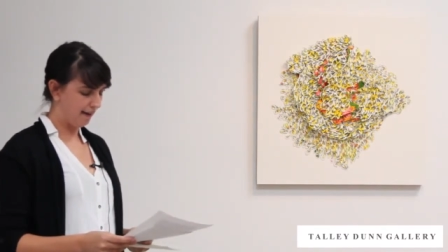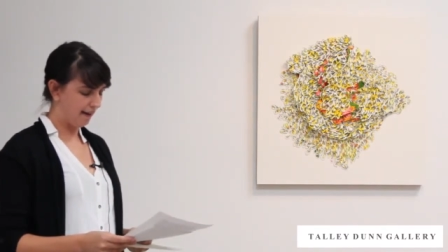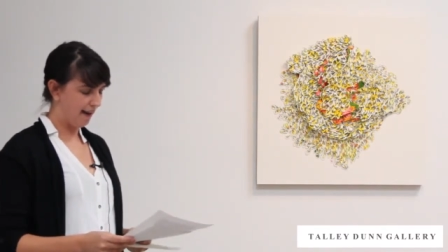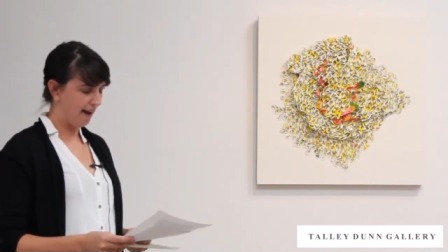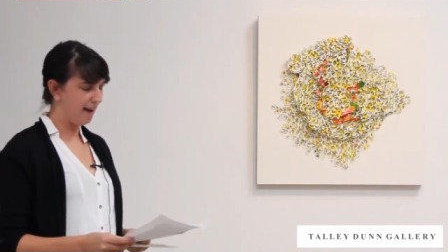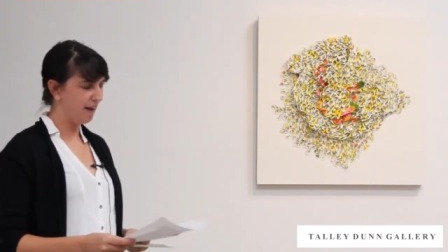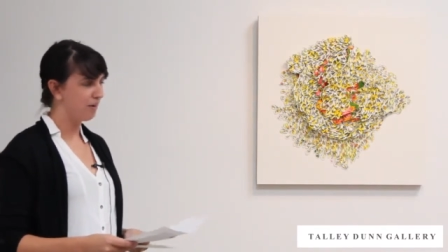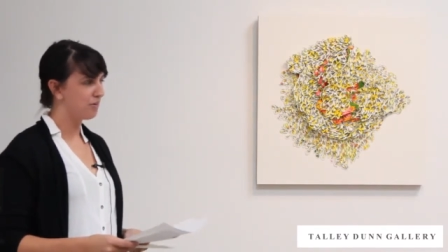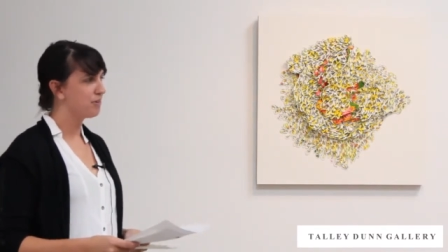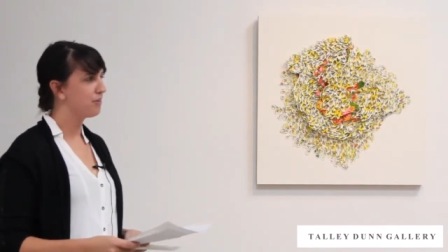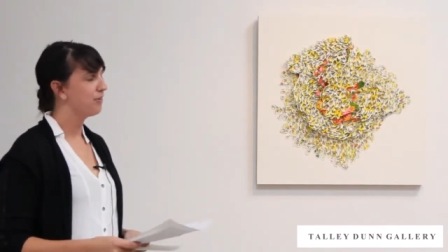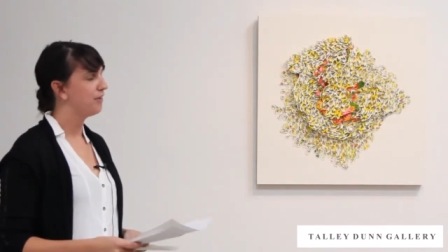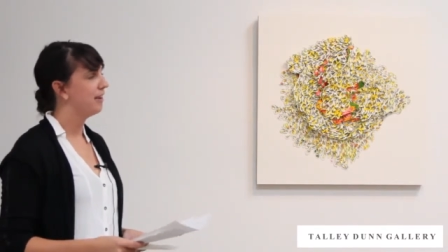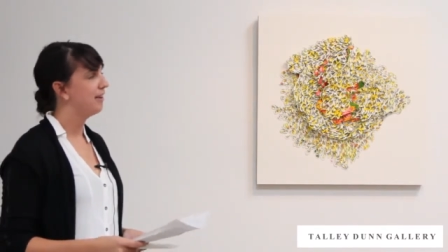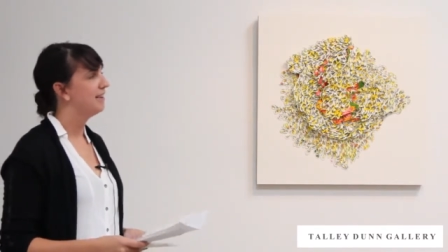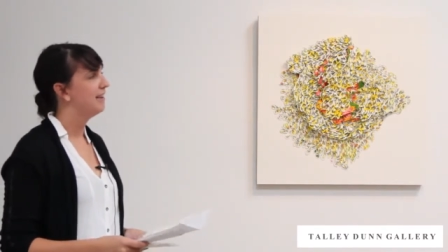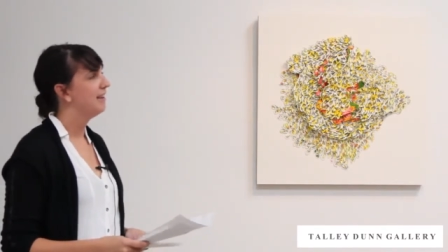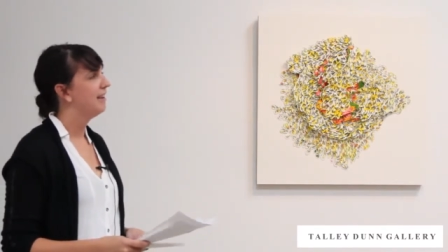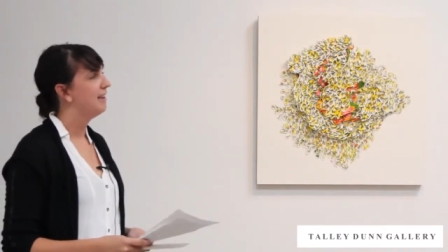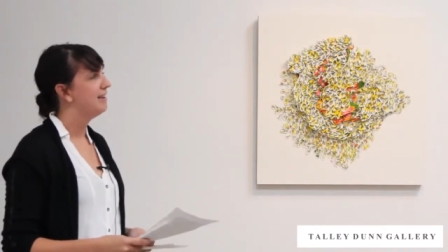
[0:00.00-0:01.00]
I also
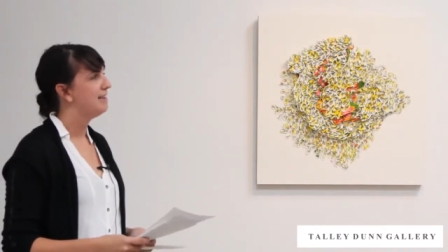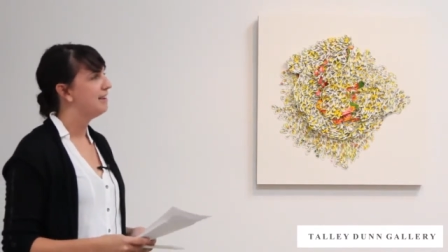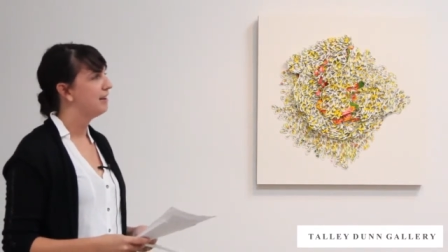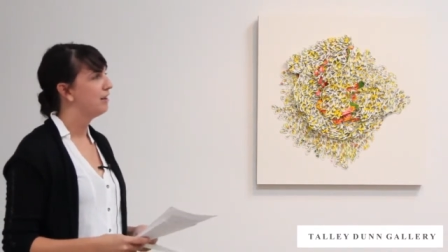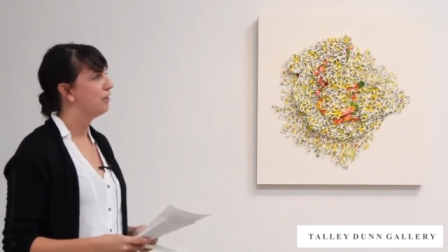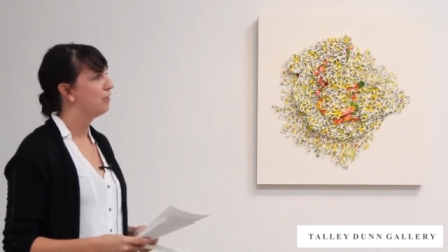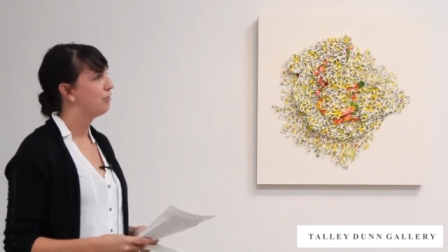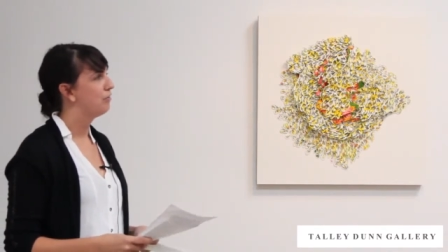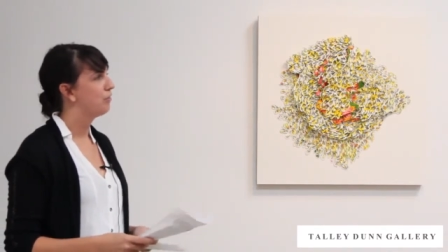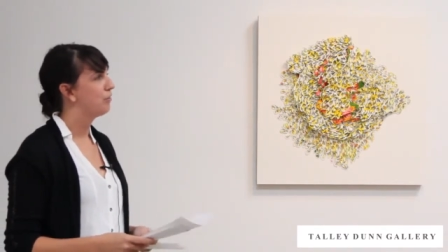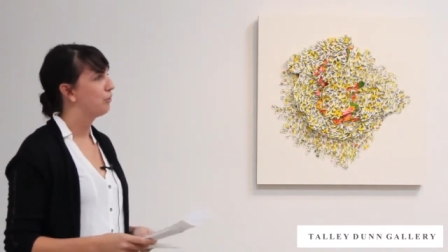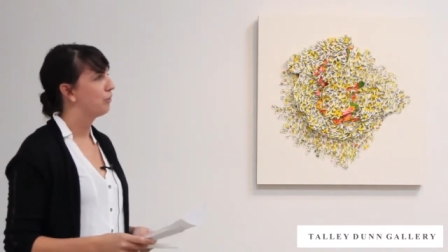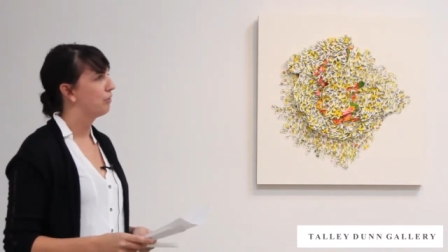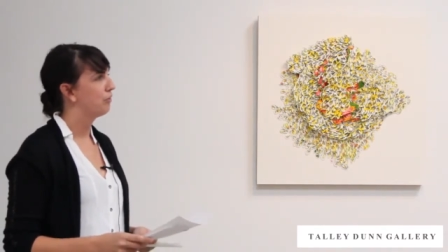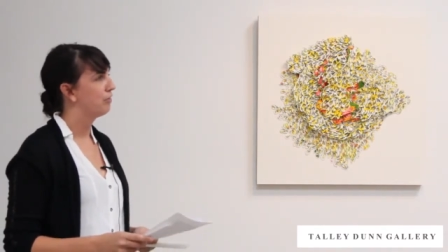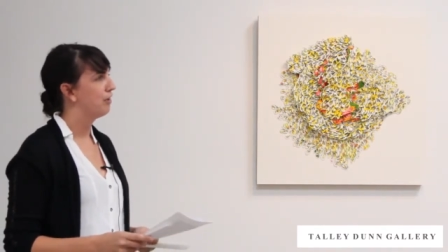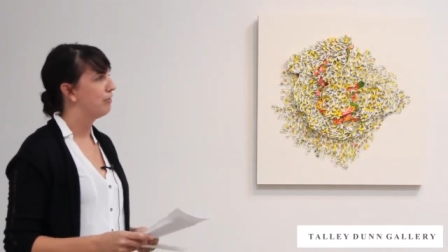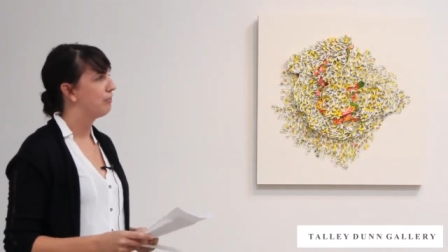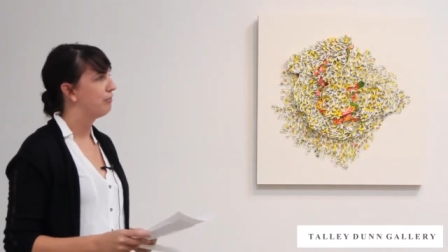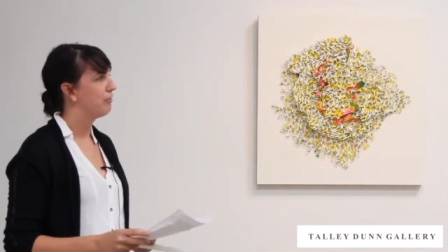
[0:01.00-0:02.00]
like the idea of sort
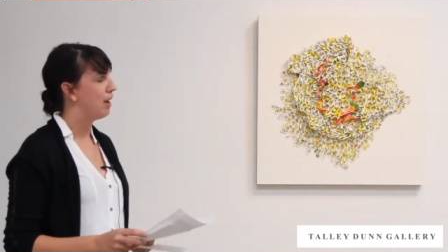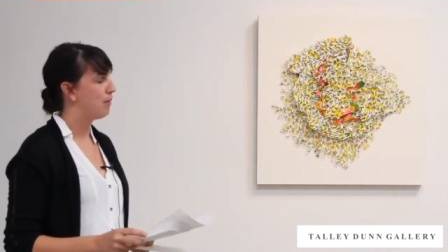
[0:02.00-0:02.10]
of if